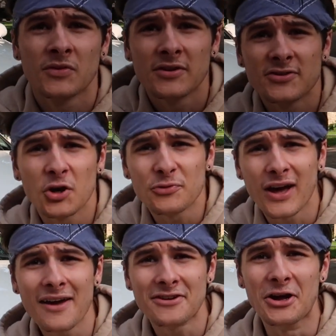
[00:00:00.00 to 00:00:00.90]
So if you
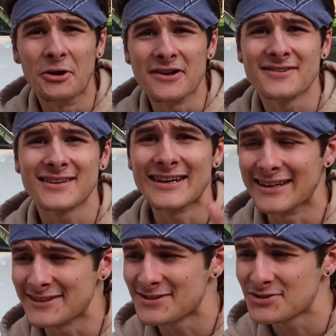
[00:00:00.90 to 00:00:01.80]
haven't noticed,
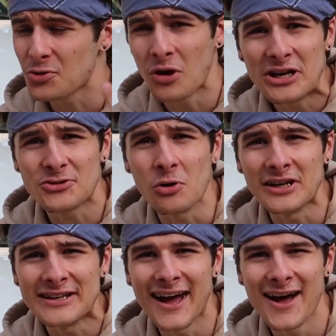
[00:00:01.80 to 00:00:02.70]
it's
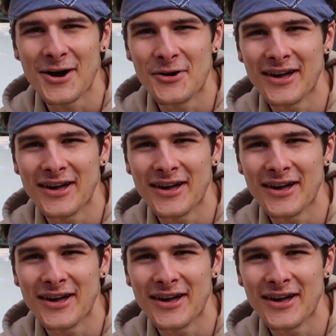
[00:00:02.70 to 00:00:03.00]
2020 now,